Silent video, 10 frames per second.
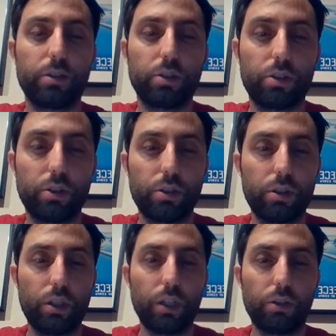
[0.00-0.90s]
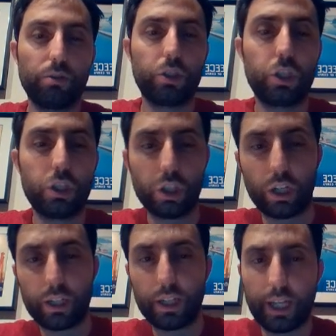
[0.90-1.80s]
just,
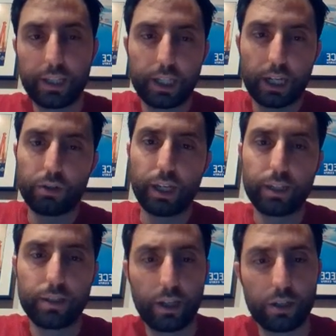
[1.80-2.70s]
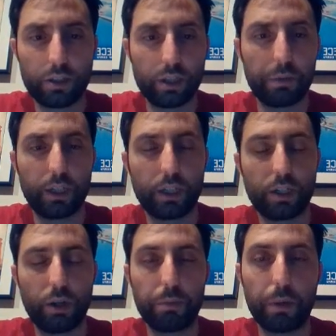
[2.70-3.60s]
Jund and Death Shadow decks that are seeming to
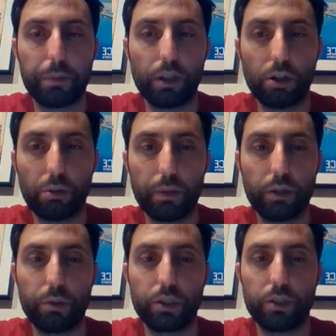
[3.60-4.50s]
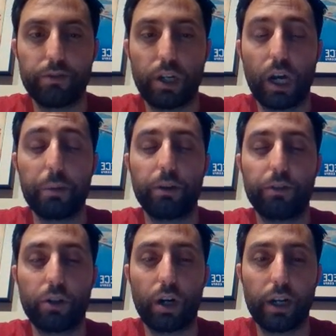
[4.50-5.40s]
creep up a little bit, which is phenomenal
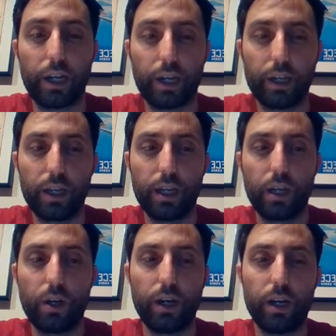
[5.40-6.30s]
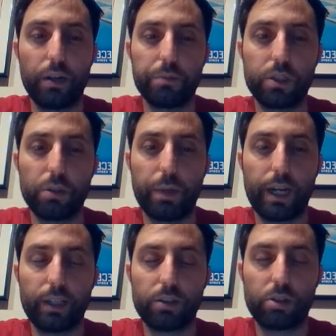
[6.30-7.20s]
for our deck. Still bad
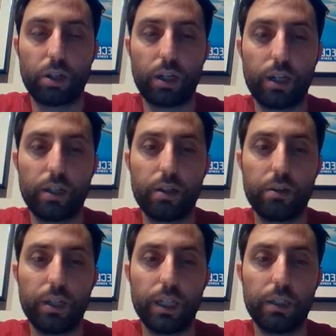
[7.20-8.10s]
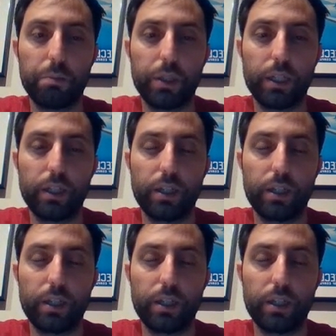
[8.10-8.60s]
against Tron, but